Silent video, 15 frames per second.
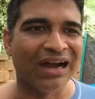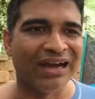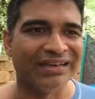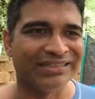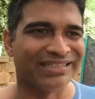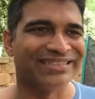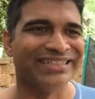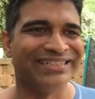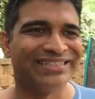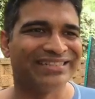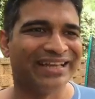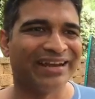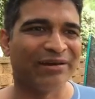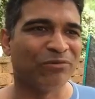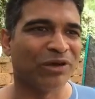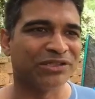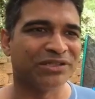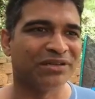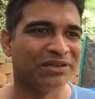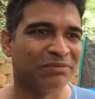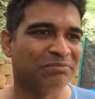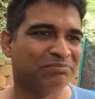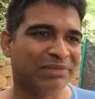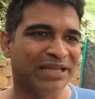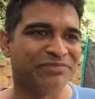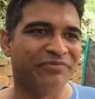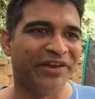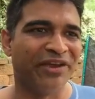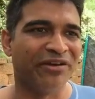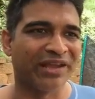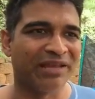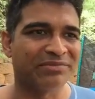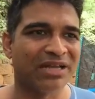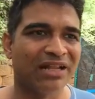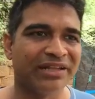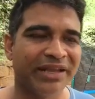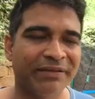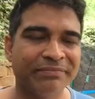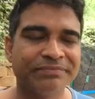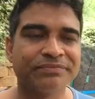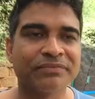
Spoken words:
He just sits there and plays video games all day.